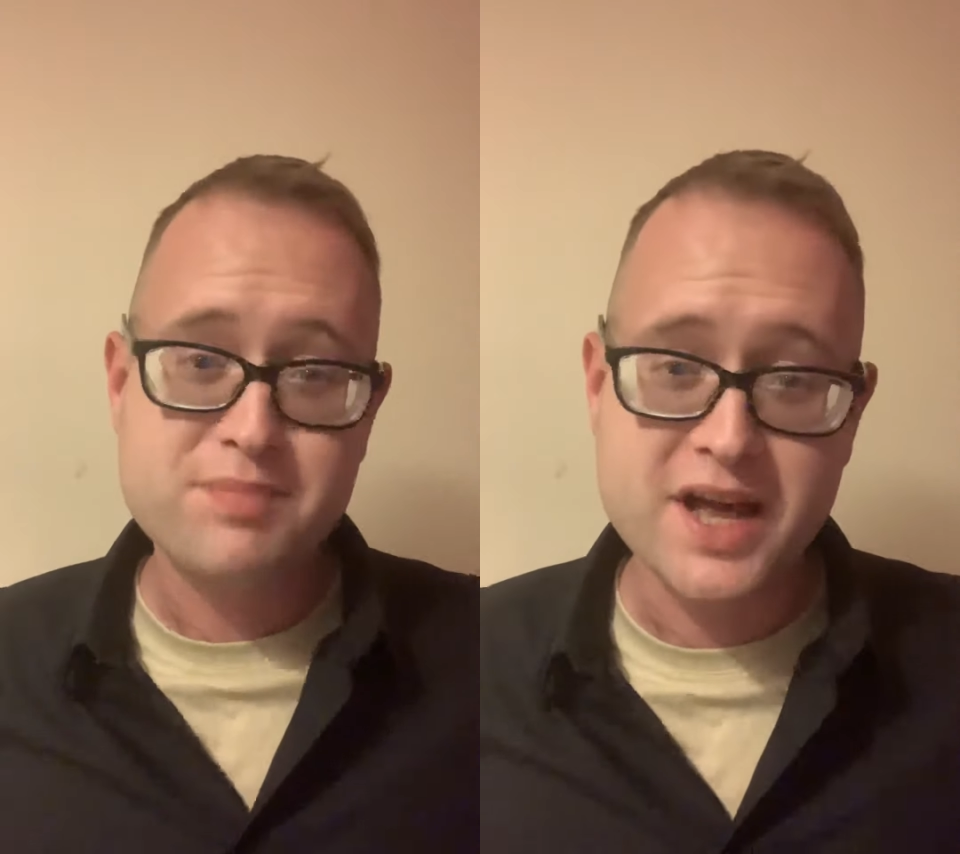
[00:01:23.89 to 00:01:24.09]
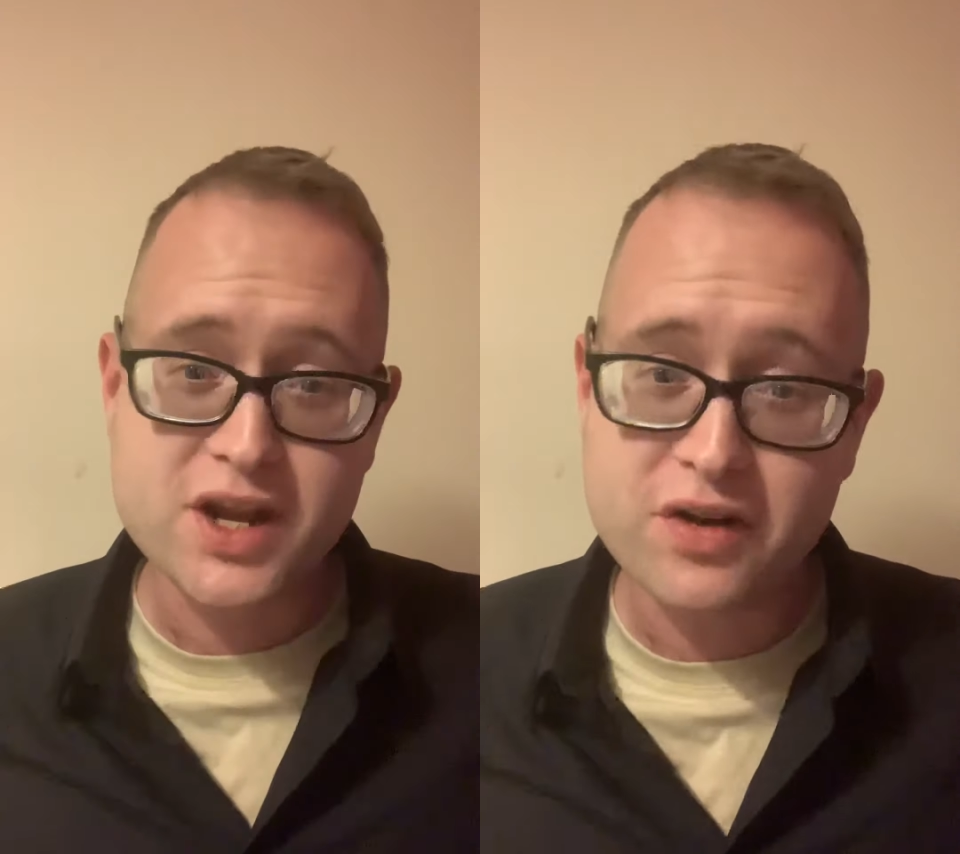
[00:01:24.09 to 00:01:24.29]

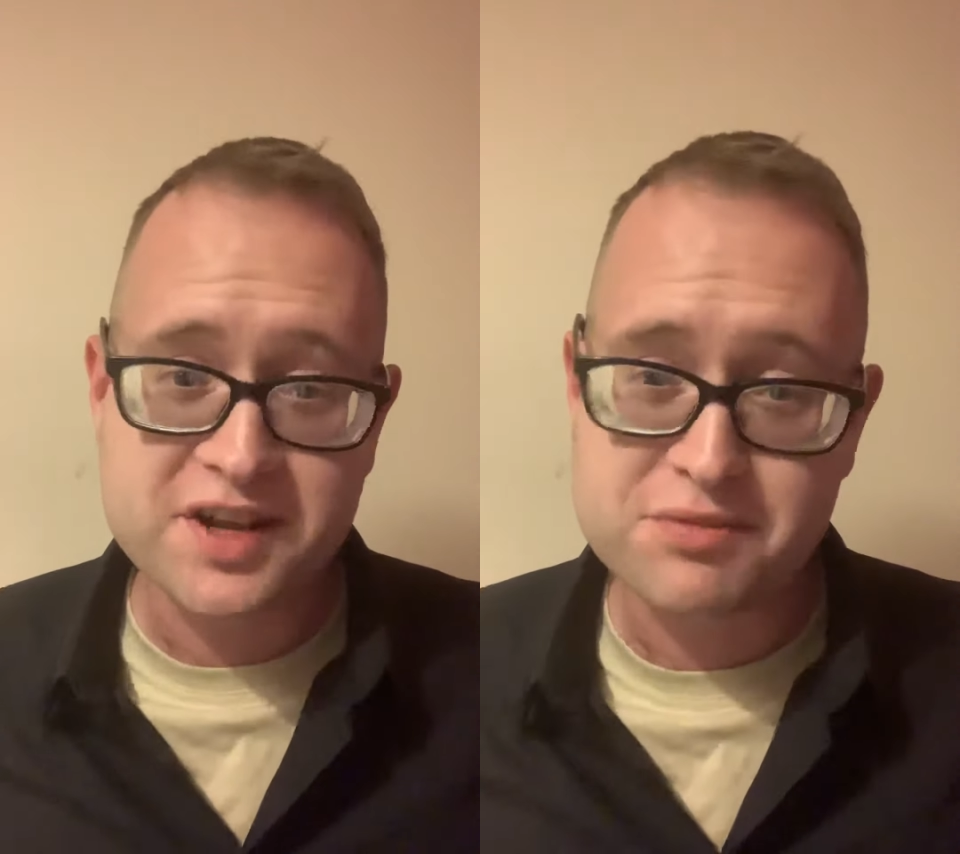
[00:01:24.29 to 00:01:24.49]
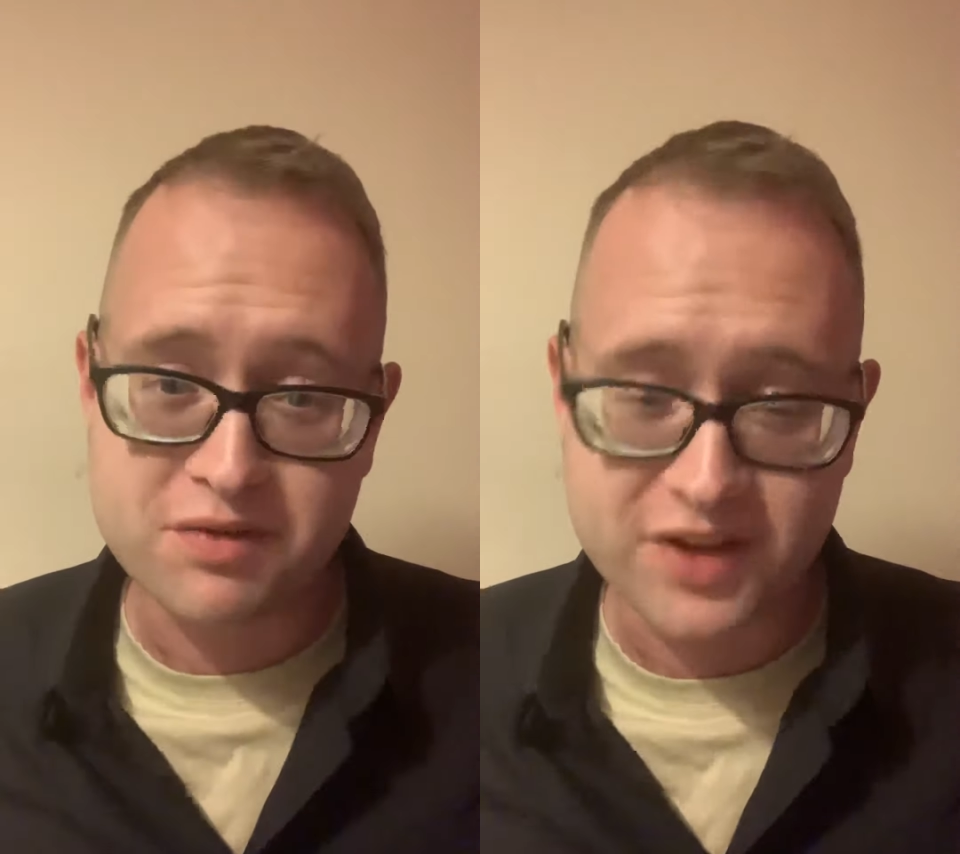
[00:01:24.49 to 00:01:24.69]
being
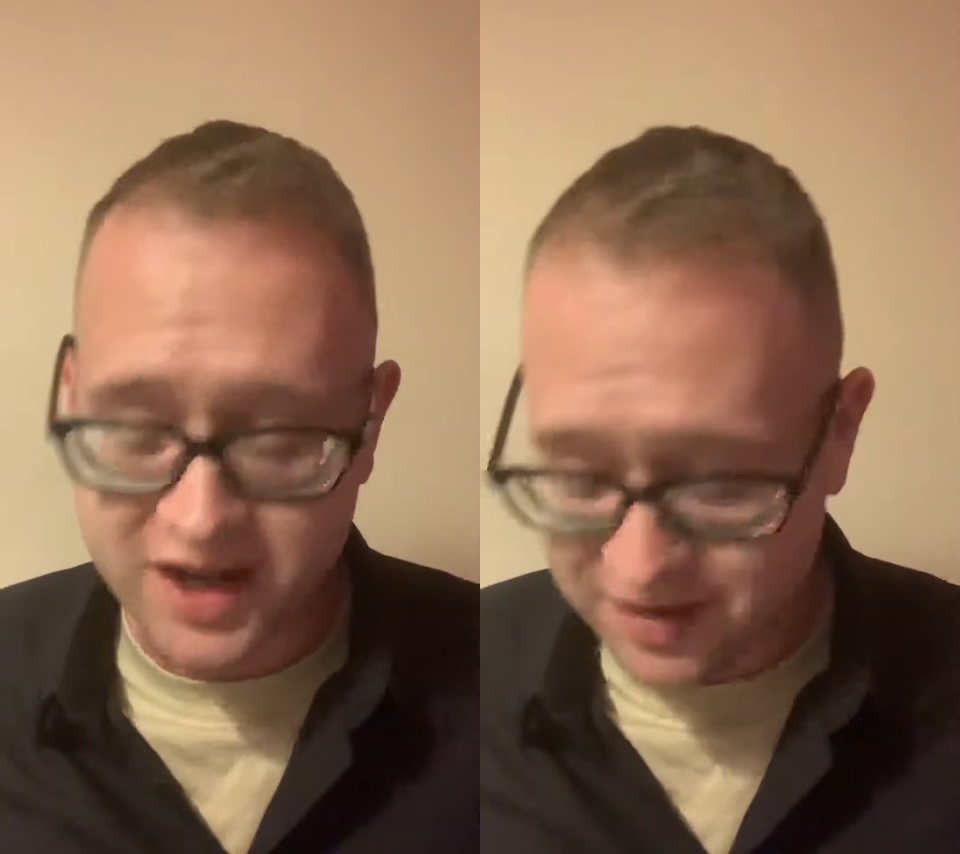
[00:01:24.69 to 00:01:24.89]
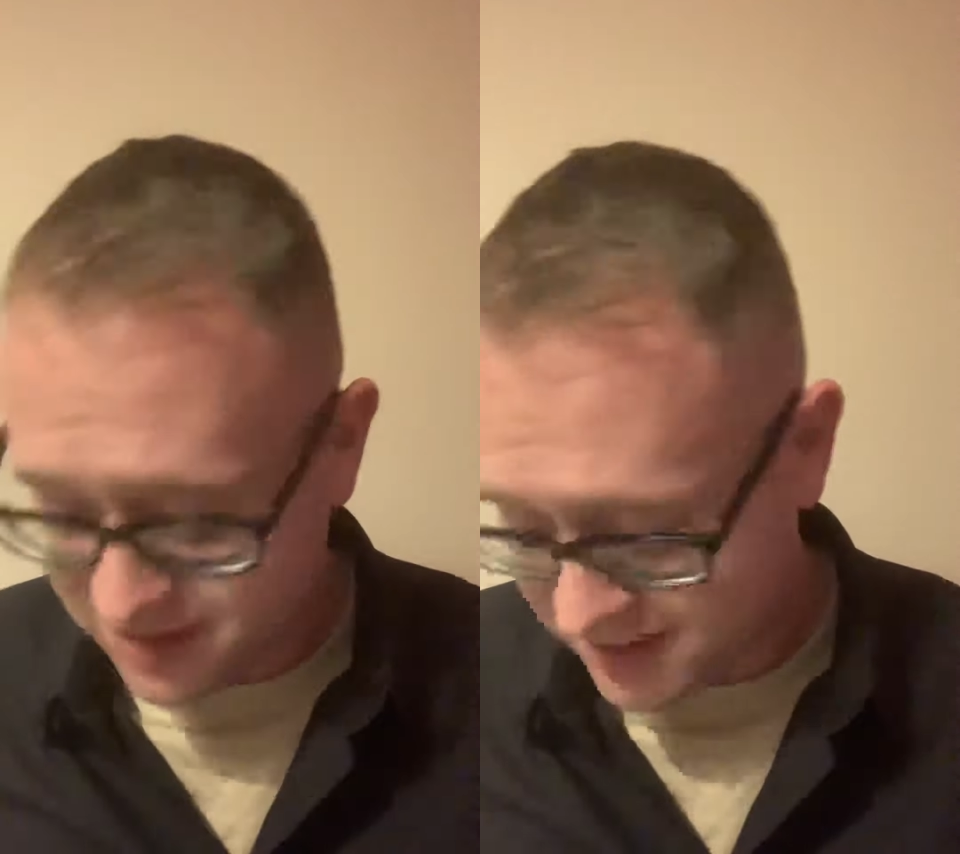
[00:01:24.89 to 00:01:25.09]
honest with you.